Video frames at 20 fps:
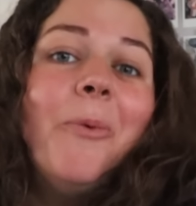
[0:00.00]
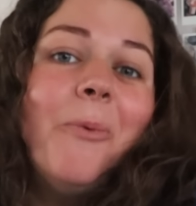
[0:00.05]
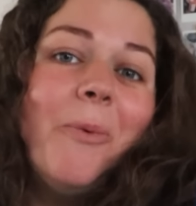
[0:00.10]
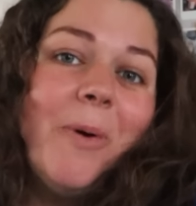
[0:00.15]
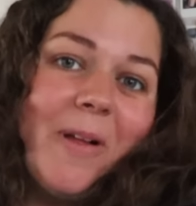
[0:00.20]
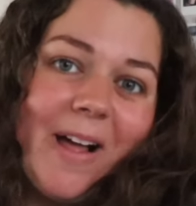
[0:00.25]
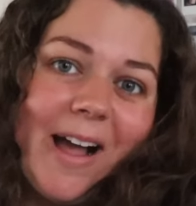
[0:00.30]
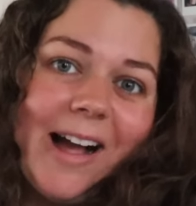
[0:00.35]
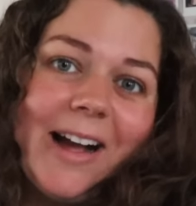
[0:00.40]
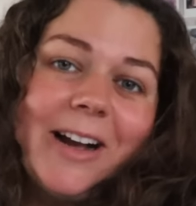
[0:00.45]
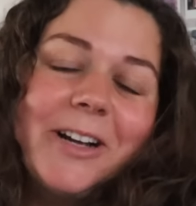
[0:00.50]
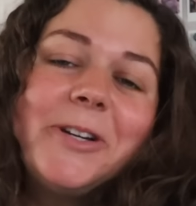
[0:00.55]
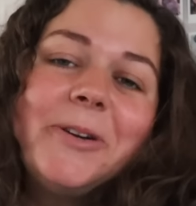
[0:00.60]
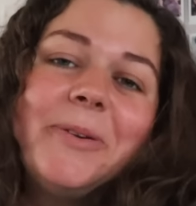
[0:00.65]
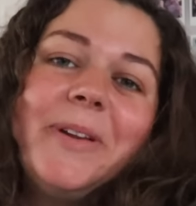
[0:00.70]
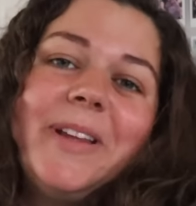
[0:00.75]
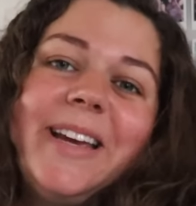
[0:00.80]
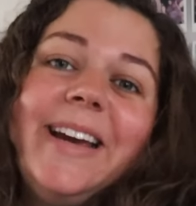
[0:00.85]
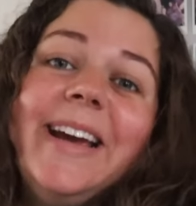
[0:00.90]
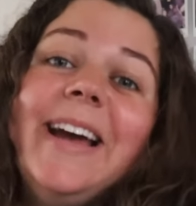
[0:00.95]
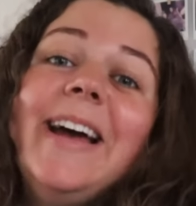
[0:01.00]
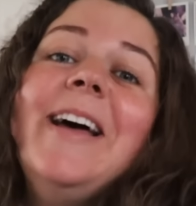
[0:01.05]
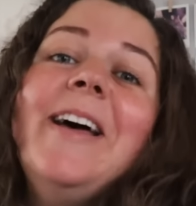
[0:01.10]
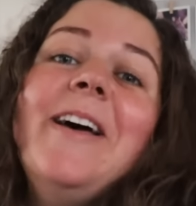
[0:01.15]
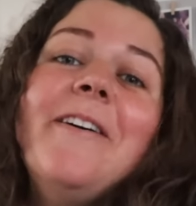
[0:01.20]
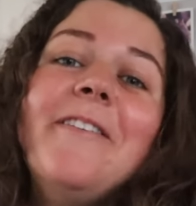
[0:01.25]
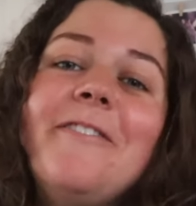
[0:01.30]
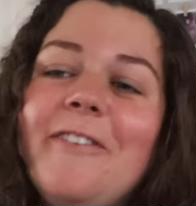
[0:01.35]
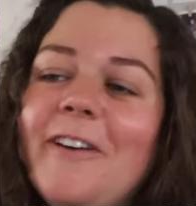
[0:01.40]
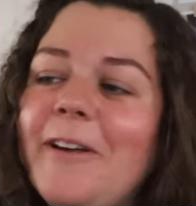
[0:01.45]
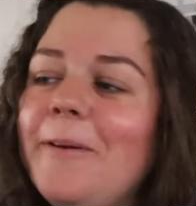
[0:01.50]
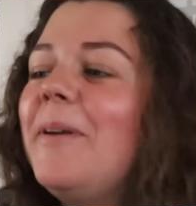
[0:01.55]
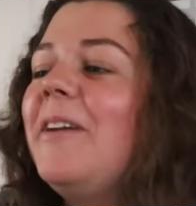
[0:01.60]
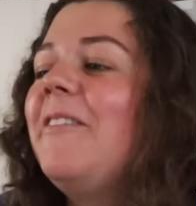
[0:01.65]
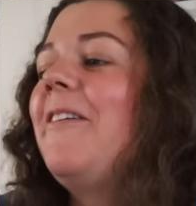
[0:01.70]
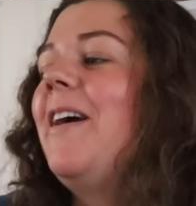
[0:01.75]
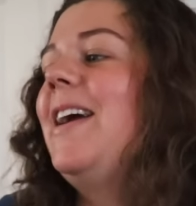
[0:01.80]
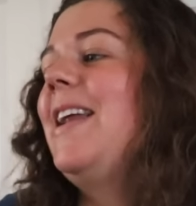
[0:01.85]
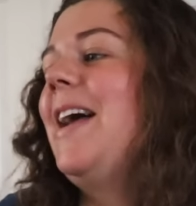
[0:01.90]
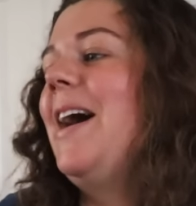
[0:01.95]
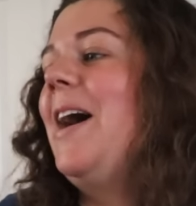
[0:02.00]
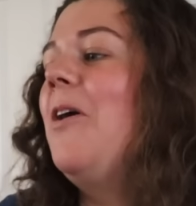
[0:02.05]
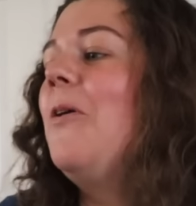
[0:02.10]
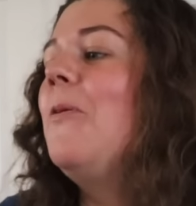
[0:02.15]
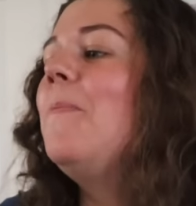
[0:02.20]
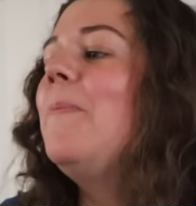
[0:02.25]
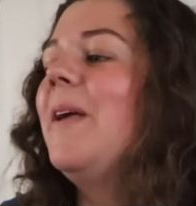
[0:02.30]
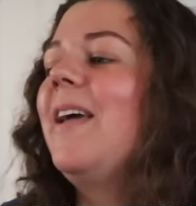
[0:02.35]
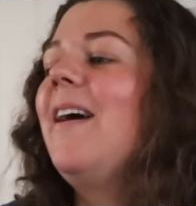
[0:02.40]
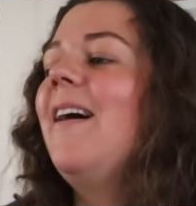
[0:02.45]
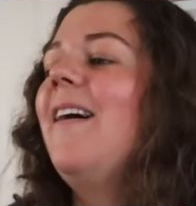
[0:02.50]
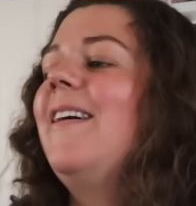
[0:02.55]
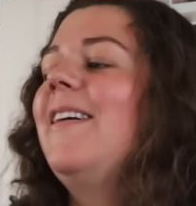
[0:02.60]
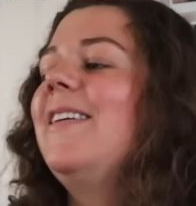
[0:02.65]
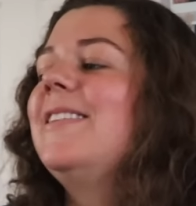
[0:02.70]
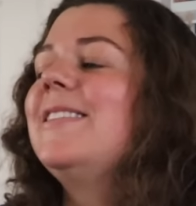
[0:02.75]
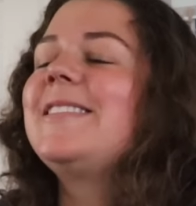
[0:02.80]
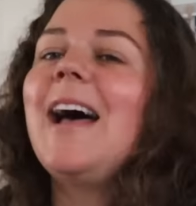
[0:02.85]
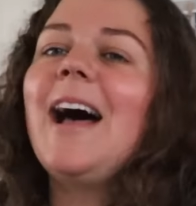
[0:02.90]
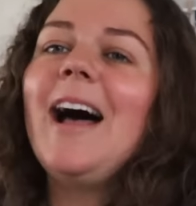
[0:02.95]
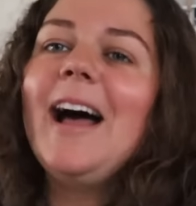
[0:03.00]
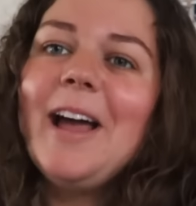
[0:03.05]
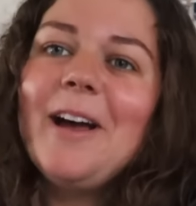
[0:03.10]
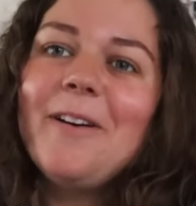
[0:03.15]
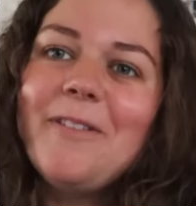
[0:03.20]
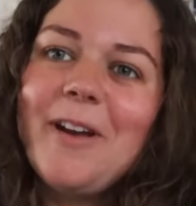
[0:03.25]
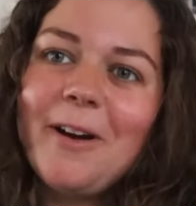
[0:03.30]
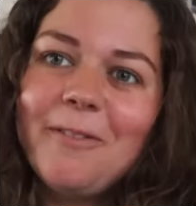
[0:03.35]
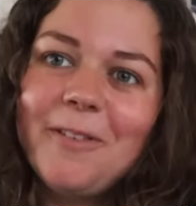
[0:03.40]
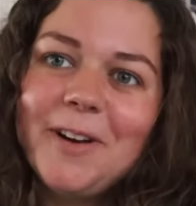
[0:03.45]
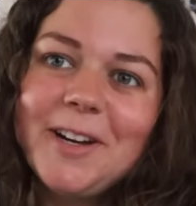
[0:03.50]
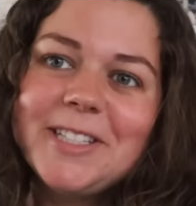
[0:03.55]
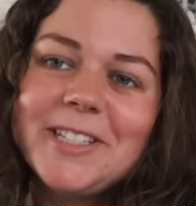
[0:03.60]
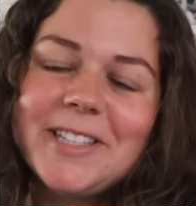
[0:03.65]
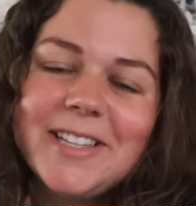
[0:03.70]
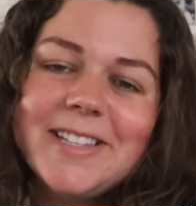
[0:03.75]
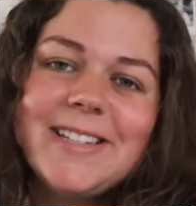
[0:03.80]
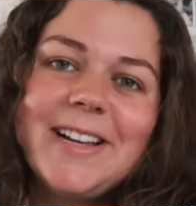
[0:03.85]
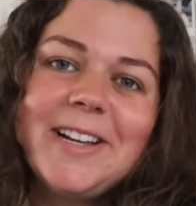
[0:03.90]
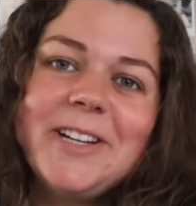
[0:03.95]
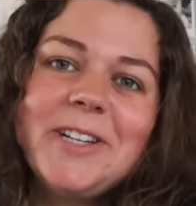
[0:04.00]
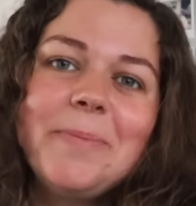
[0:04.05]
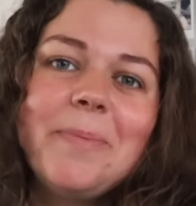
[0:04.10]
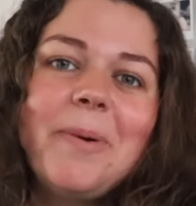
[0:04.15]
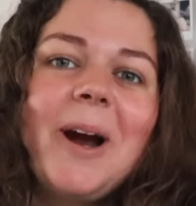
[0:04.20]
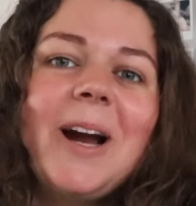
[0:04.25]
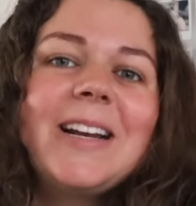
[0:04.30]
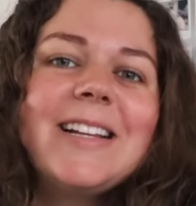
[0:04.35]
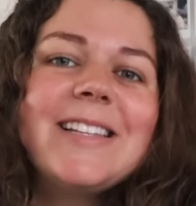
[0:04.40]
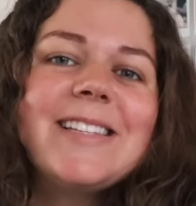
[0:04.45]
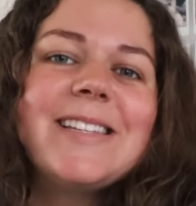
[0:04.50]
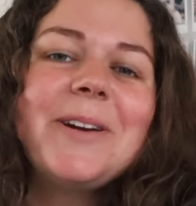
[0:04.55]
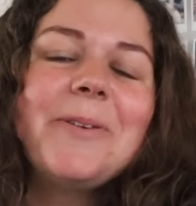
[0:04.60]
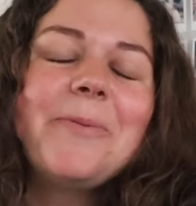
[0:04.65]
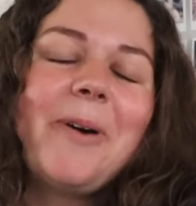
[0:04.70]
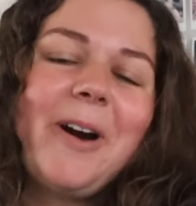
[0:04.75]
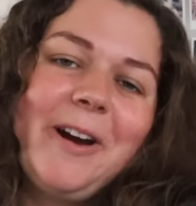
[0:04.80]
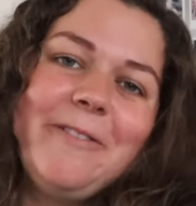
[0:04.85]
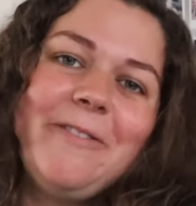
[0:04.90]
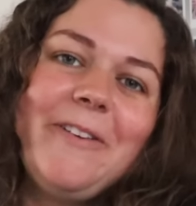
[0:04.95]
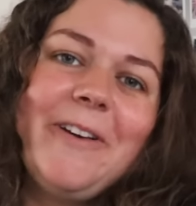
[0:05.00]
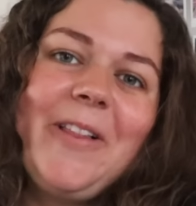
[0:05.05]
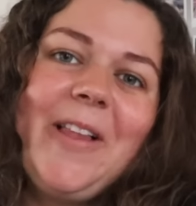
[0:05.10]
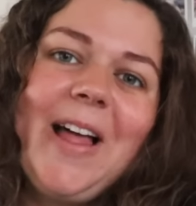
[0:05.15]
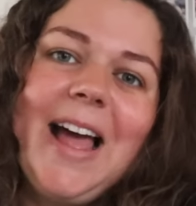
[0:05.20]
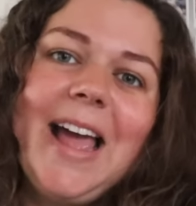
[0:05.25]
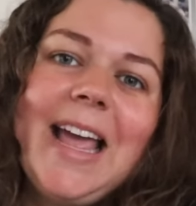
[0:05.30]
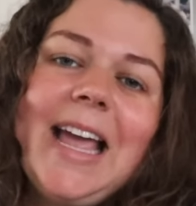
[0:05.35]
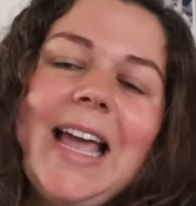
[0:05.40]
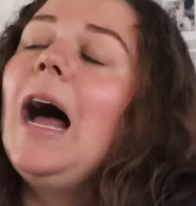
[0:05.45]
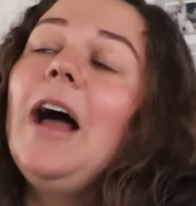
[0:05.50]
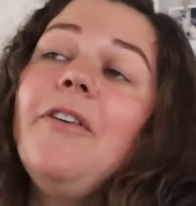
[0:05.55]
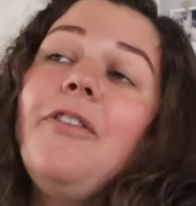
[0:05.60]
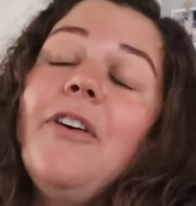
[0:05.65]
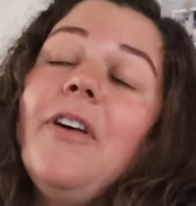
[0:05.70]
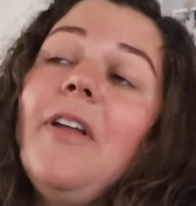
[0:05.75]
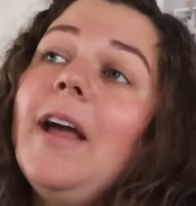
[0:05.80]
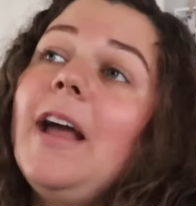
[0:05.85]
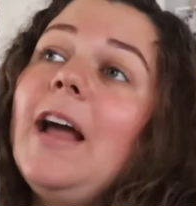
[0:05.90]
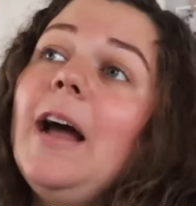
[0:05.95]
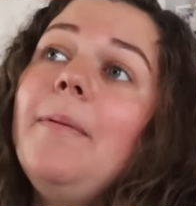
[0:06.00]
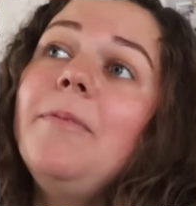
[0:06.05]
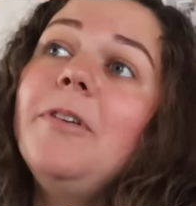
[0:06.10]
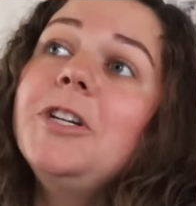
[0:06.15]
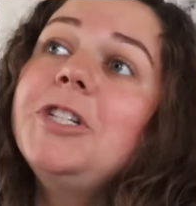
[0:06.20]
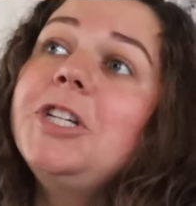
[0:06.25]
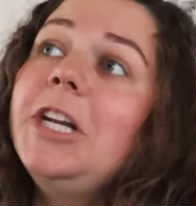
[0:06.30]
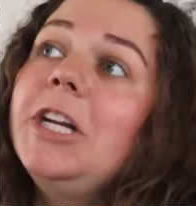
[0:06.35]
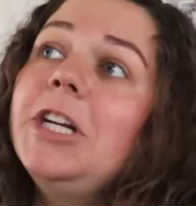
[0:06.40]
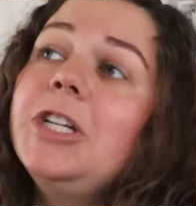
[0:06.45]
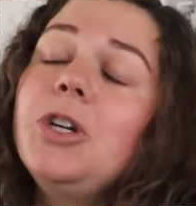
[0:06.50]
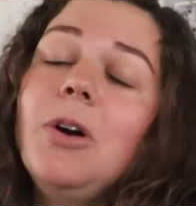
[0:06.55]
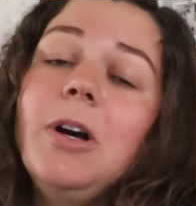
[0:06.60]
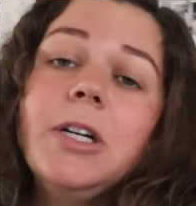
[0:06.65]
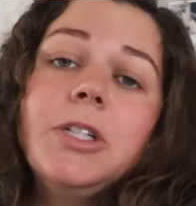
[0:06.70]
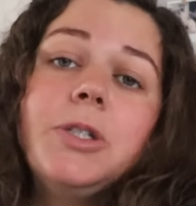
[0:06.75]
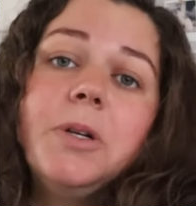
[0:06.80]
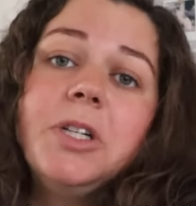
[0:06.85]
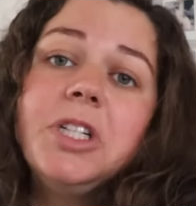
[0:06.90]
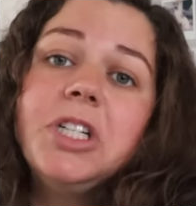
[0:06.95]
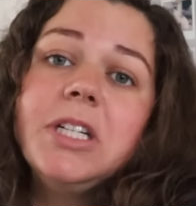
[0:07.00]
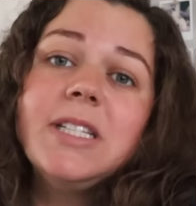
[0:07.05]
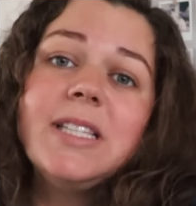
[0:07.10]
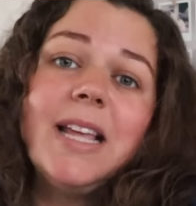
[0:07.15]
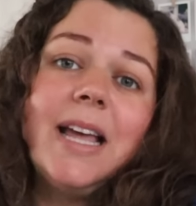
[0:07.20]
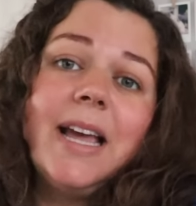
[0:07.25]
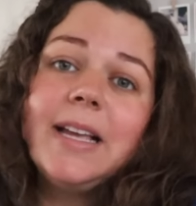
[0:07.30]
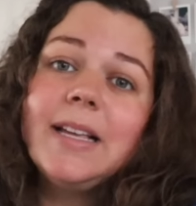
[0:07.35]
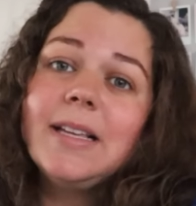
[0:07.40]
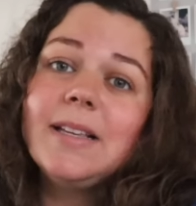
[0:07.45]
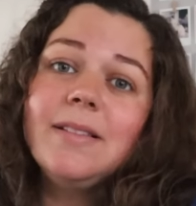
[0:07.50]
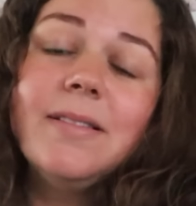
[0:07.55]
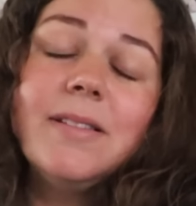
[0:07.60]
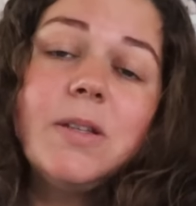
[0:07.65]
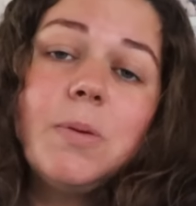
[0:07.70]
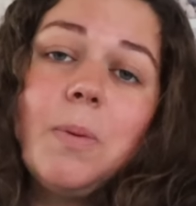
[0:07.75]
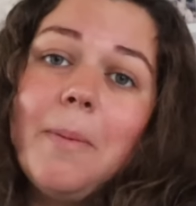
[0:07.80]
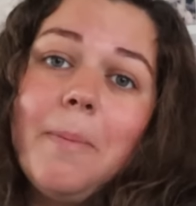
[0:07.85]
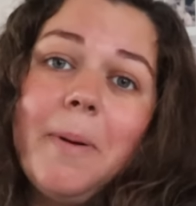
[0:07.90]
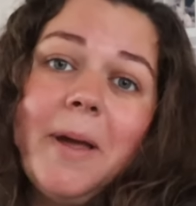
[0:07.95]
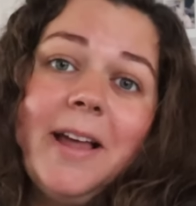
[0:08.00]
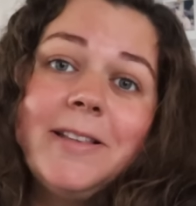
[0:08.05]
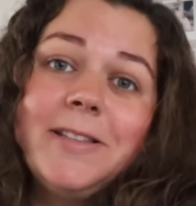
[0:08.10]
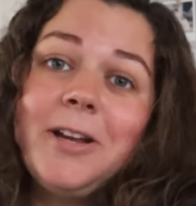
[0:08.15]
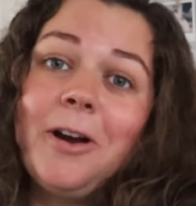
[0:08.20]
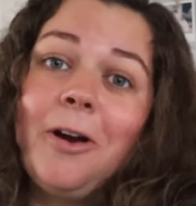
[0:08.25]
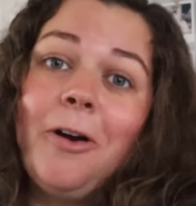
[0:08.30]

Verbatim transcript: will actually fit me right now because I have not reached the stage in pregnancy where I feel like I feel like I'm Regina George when she's like sweatpants